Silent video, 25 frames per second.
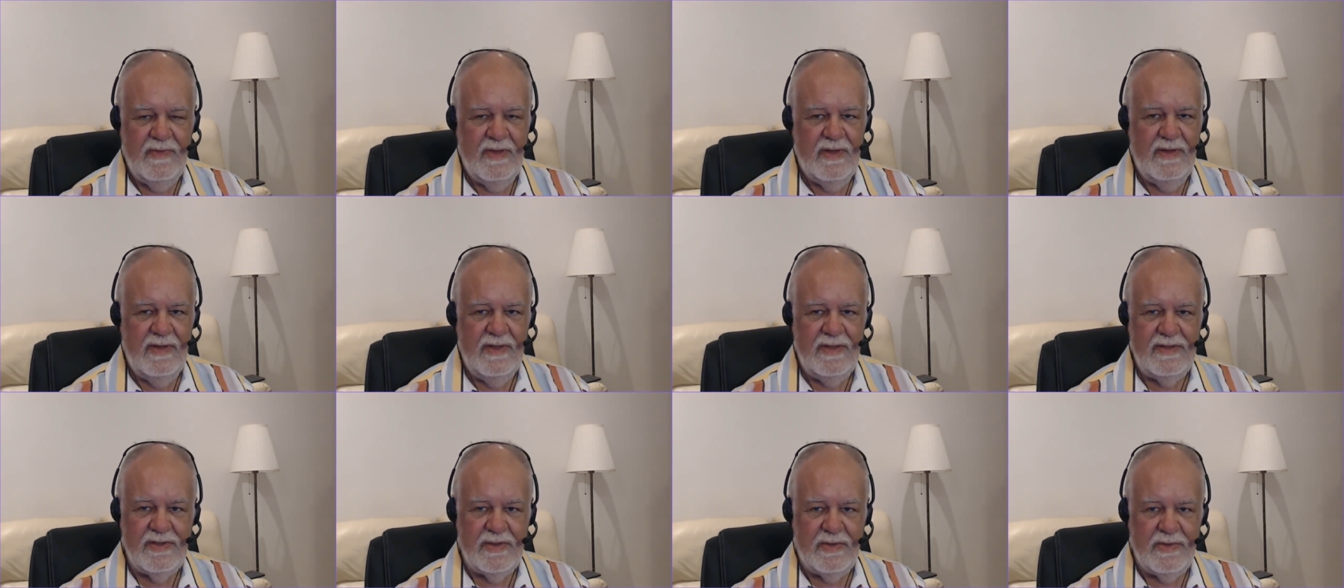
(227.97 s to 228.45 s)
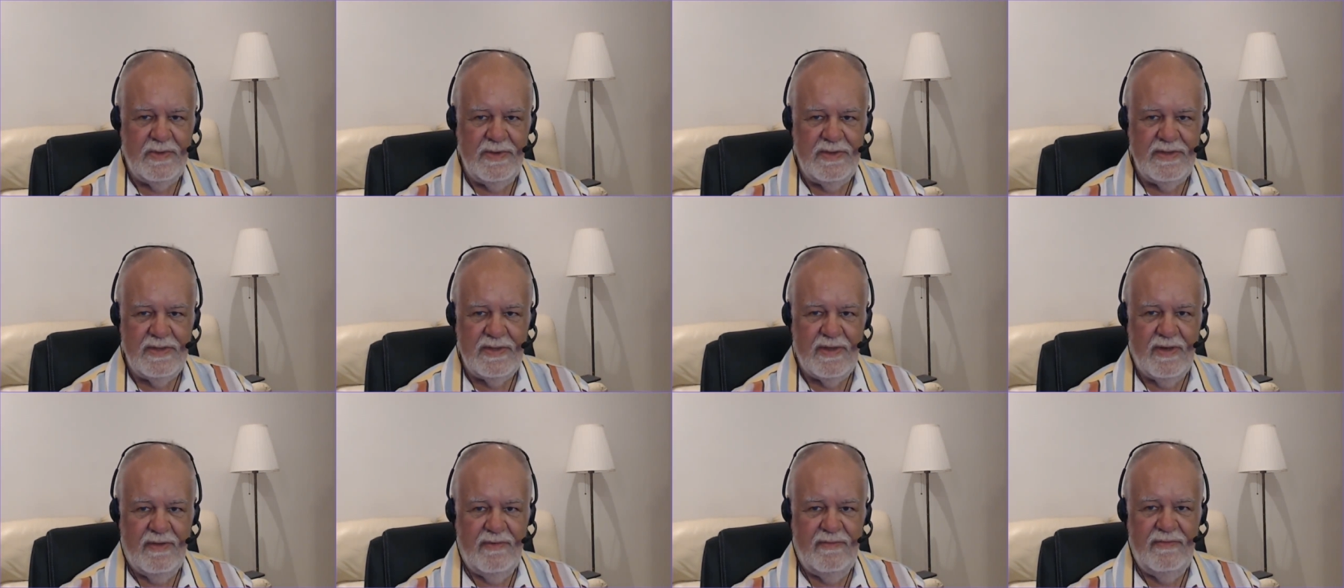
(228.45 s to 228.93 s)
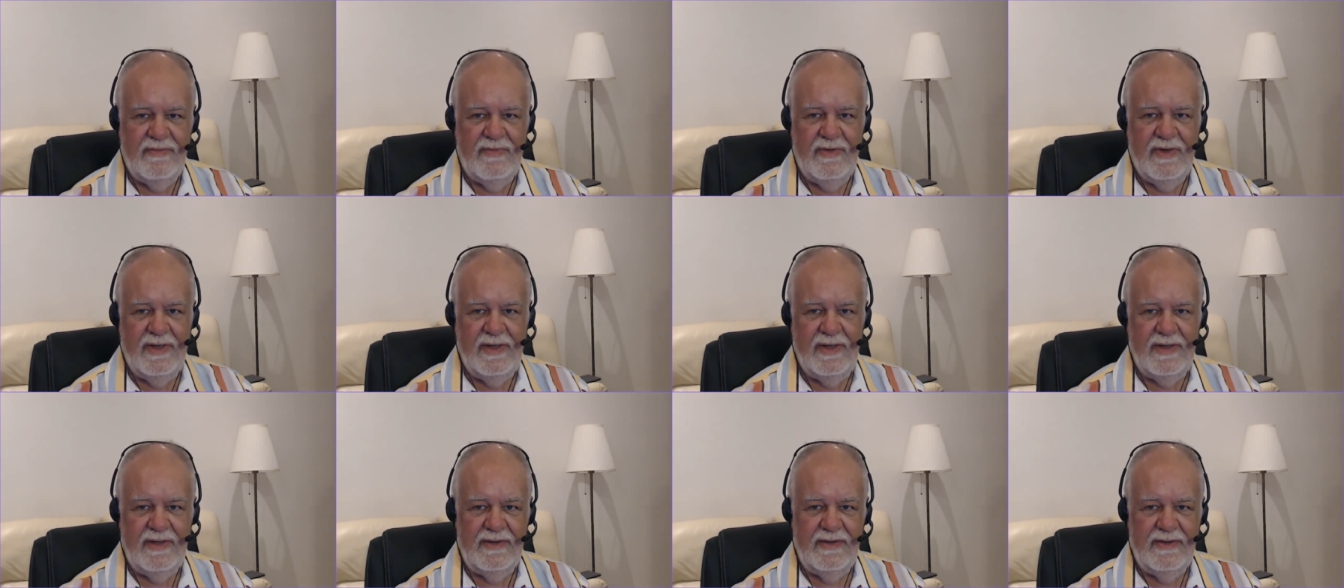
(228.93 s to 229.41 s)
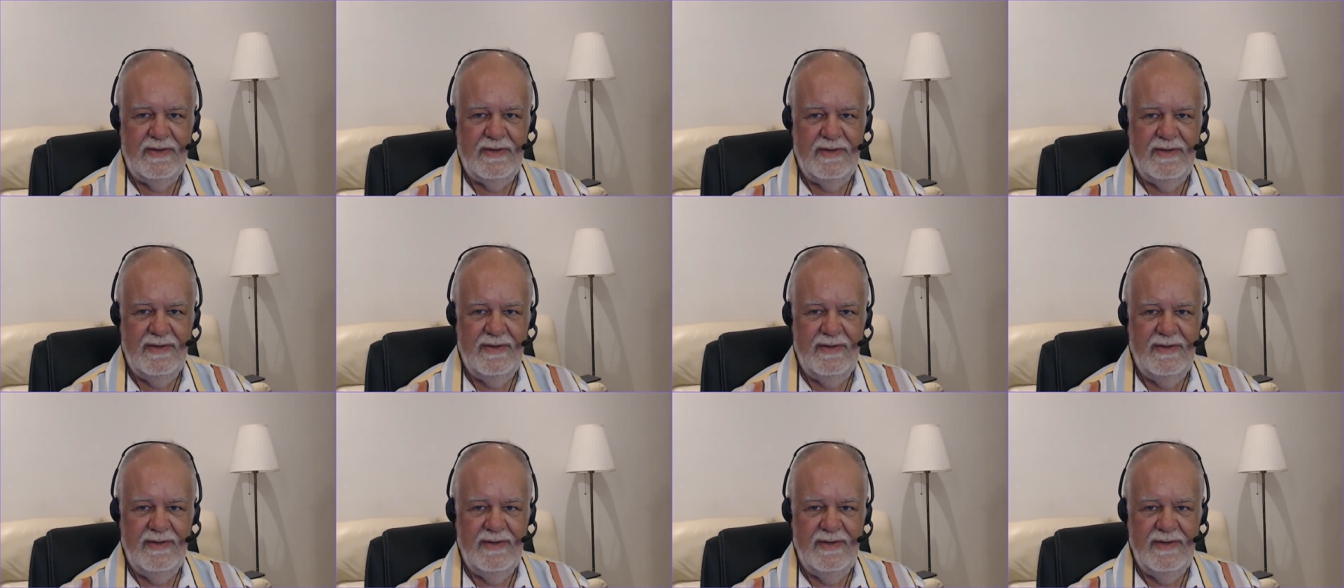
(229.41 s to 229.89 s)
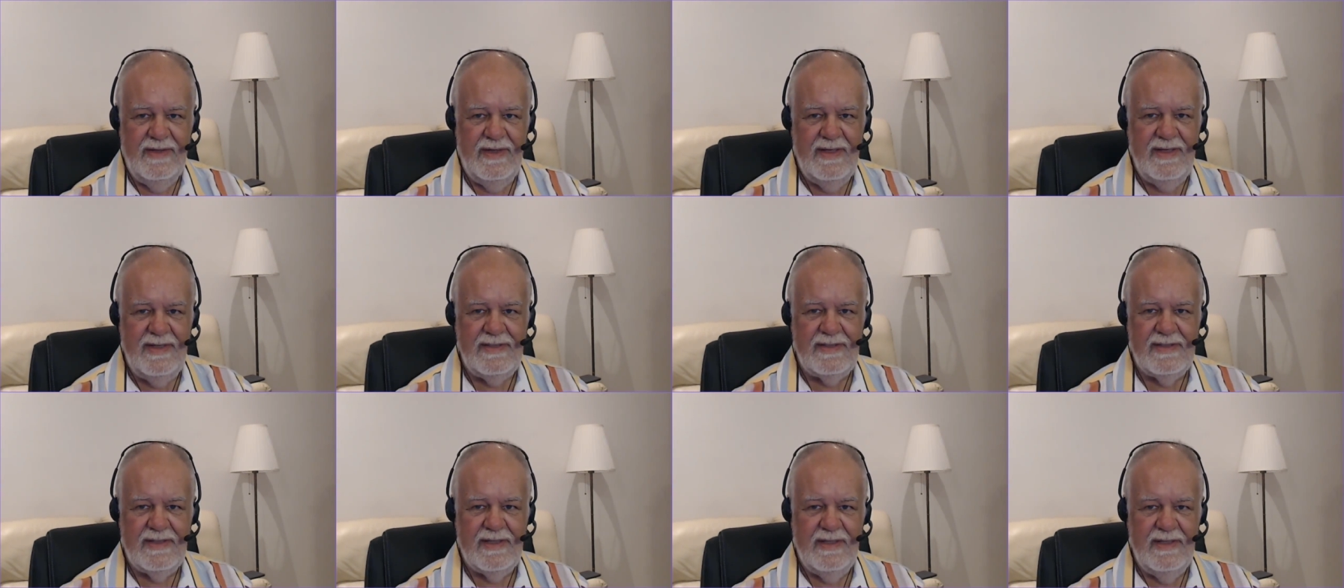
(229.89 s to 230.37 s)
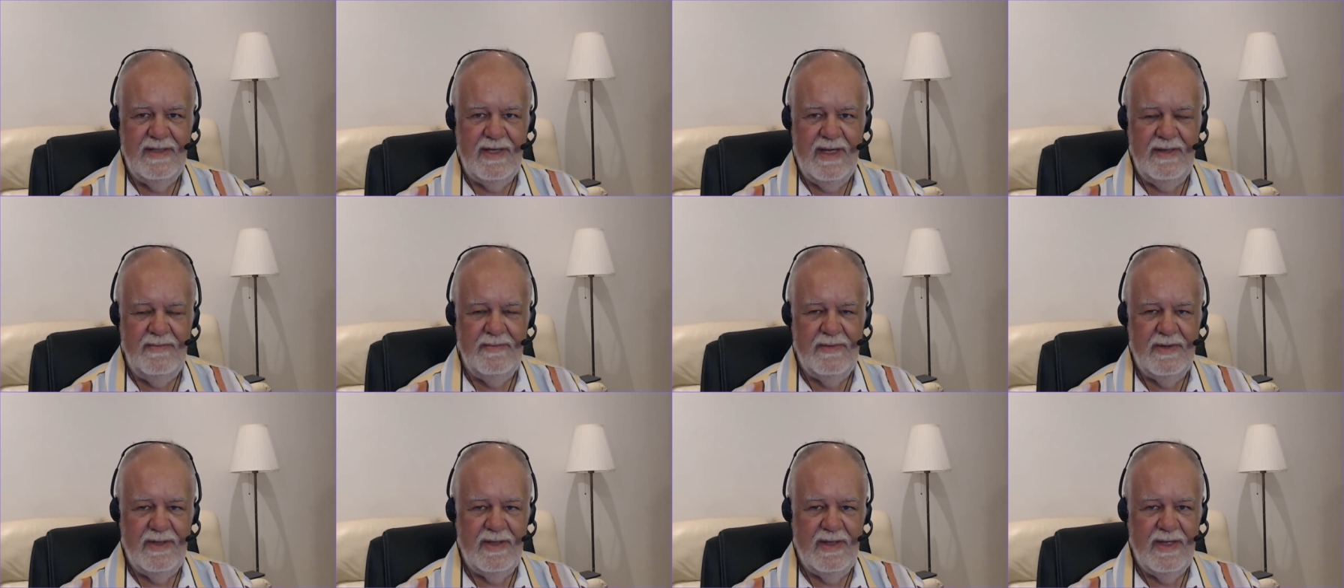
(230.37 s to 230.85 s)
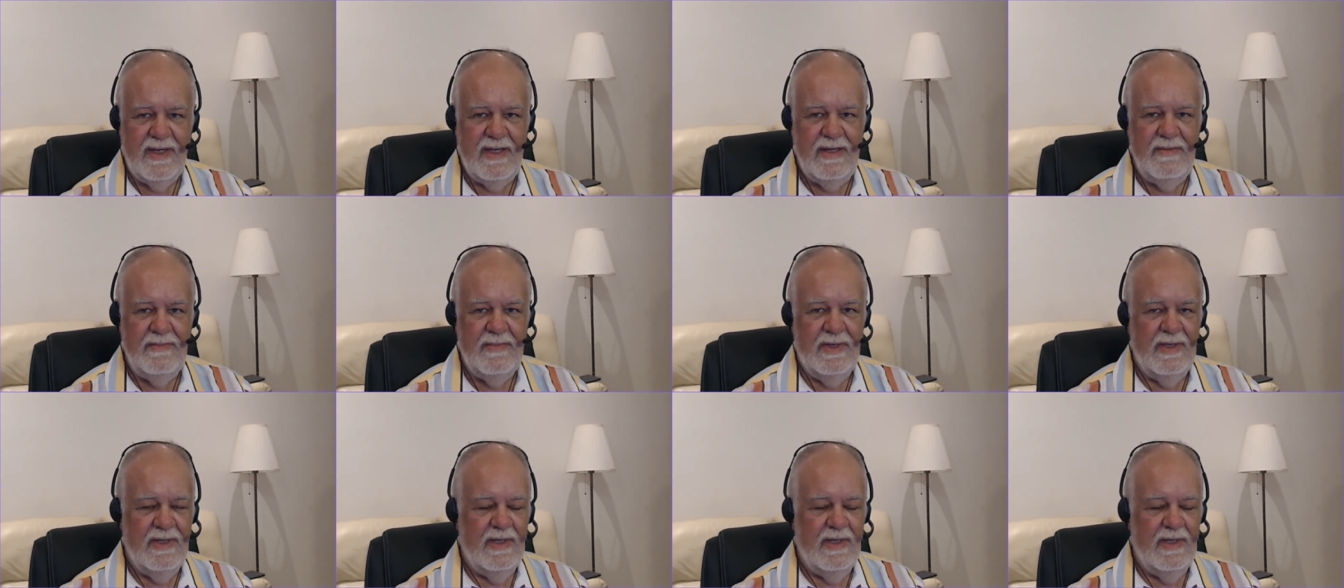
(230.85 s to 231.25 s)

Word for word: There's always conflict. It's the name of the game.